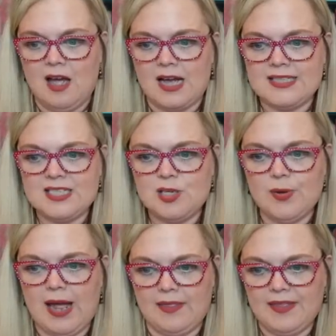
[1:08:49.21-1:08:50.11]
I see you,
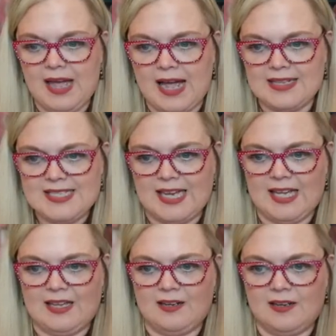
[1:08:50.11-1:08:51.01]
Kathy, at
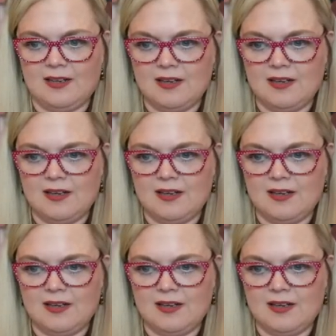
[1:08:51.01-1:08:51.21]
10.